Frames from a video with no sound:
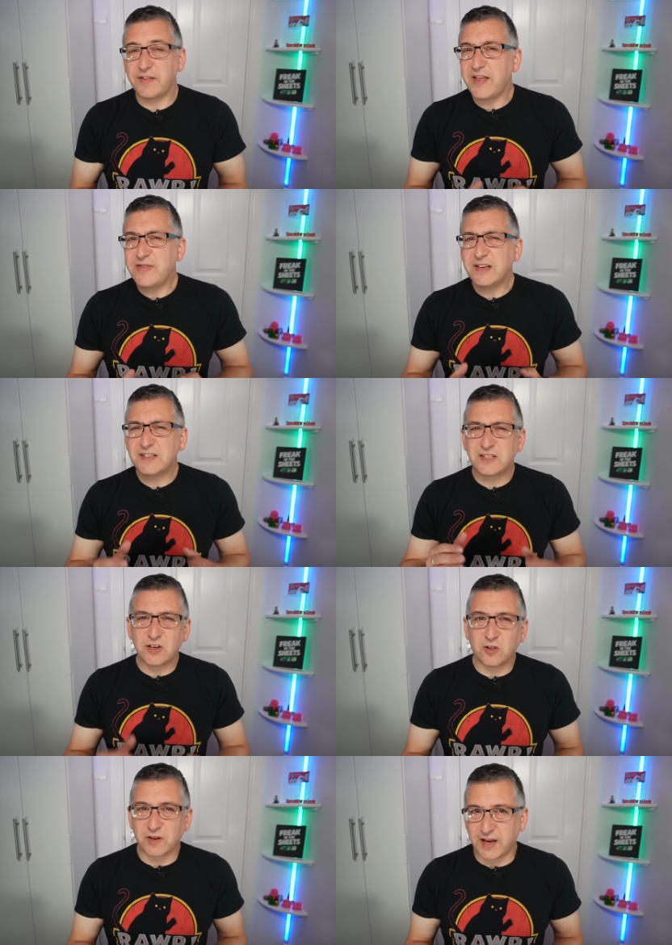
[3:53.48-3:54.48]
And then there's
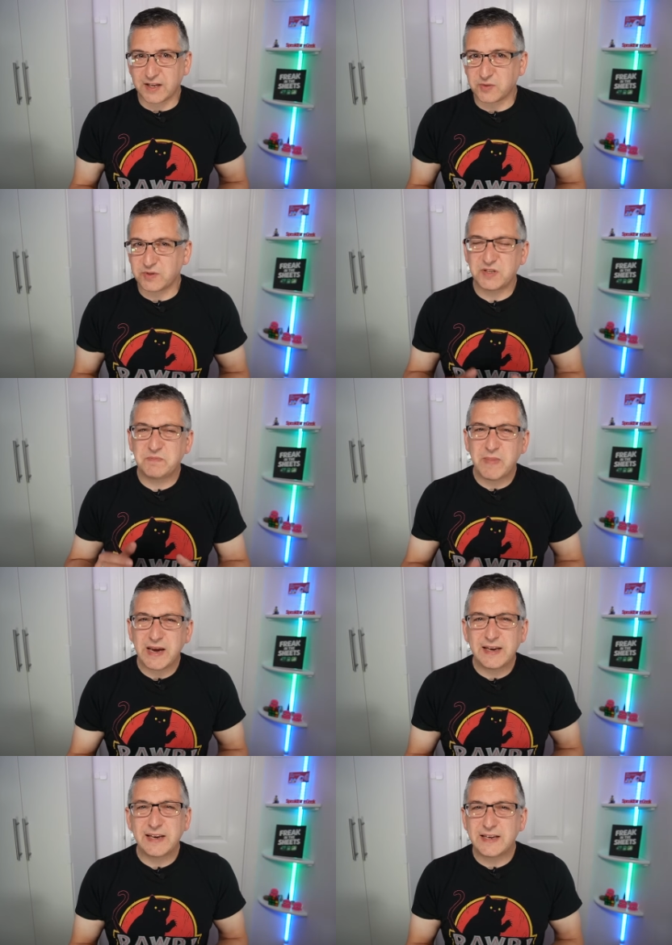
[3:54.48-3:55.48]
Solcast, which is
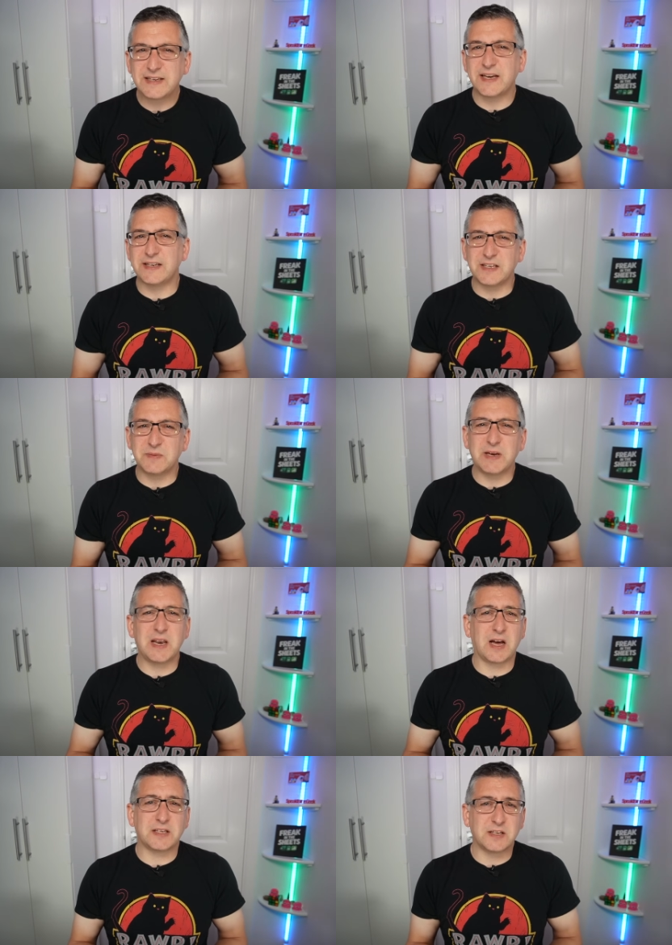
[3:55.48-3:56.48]
mainly intended to be
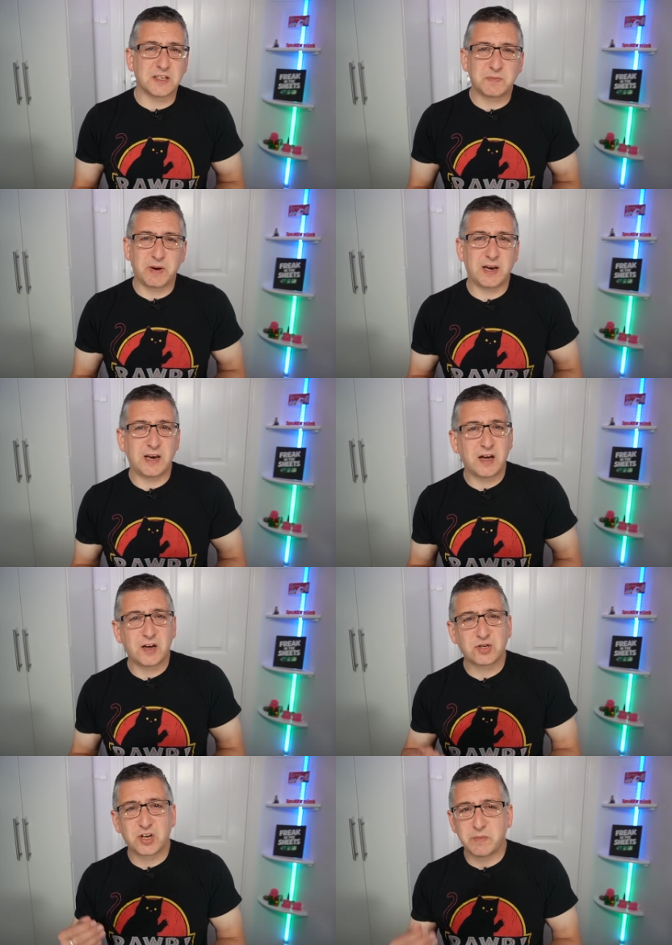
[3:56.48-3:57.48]
licensed by
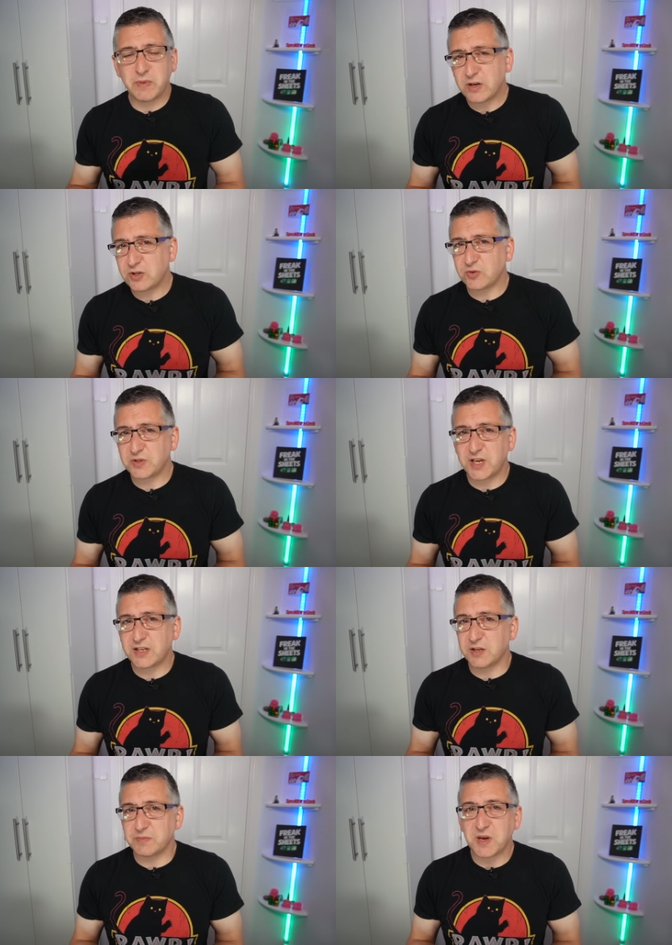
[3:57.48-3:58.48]
large commercial
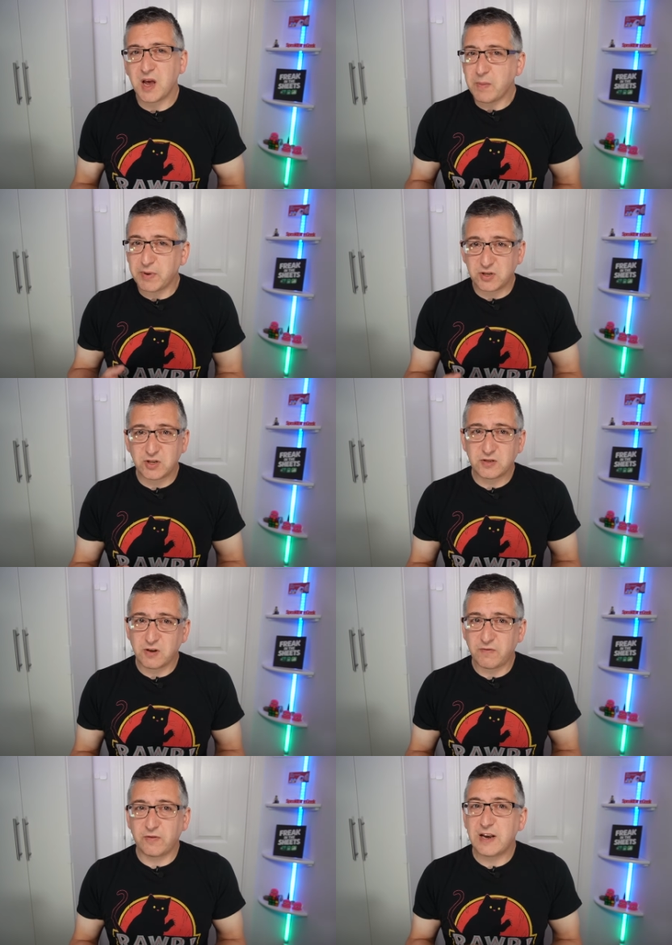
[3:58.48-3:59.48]
setups, but does
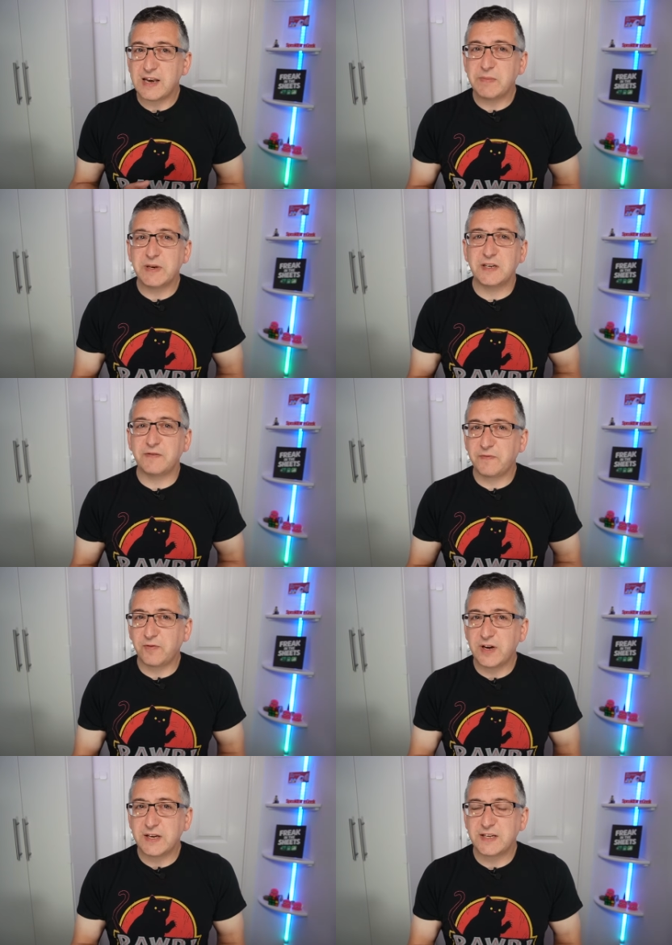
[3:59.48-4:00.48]
offer a limited
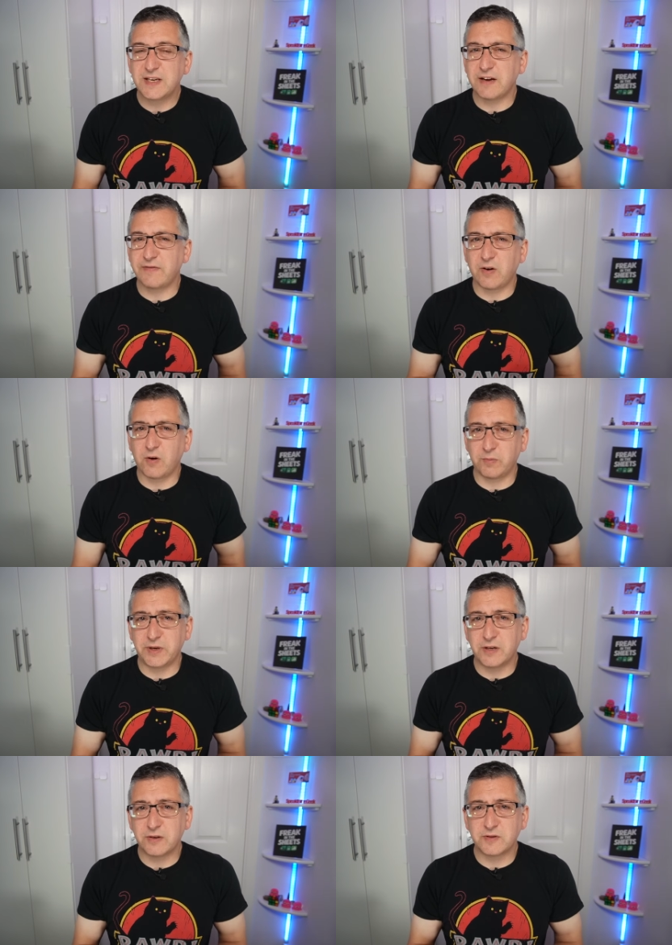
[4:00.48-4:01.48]
free tier for hobby
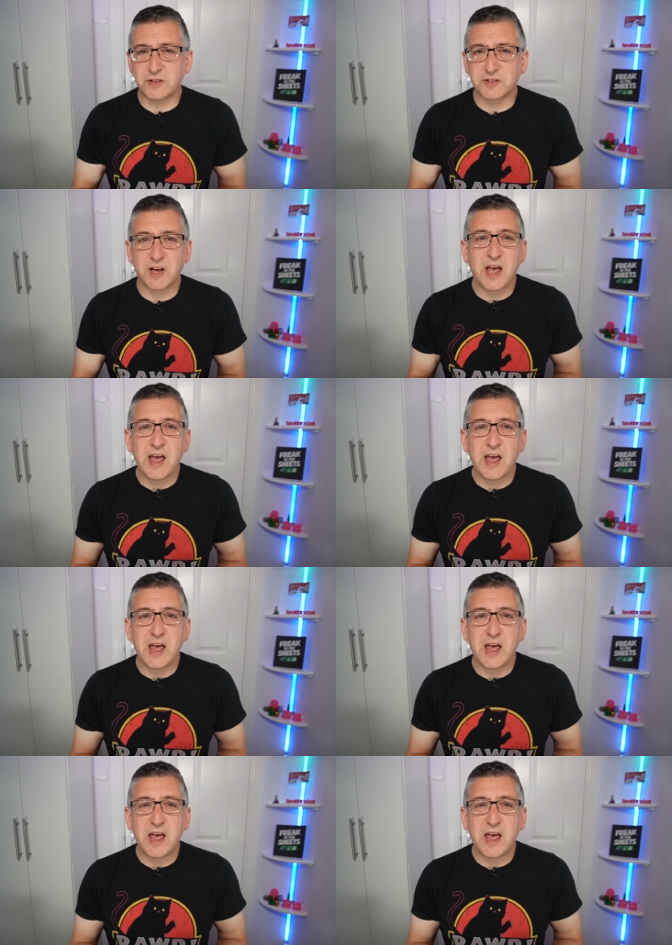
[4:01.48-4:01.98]
users.